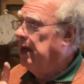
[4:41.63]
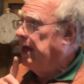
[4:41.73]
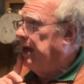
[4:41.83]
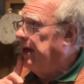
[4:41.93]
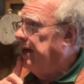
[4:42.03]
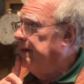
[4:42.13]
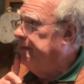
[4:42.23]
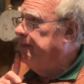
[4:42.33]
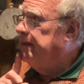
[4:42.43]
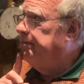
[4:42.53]

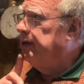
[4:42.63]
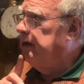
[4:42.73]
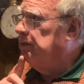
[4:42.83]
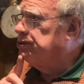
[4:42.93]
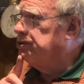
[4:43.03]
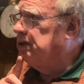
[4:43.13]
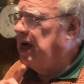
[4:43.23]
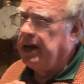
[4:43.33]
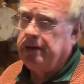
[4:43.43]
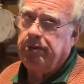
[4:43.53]
um, but it was
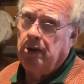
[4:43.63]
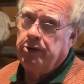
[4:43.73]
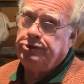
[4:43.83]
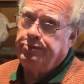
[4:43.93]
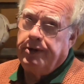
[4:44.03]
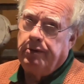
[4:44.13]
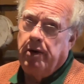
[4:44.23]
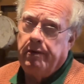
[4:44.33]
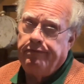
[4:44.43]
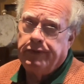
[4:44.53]
cannibalised pretty
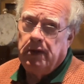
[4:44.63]
well.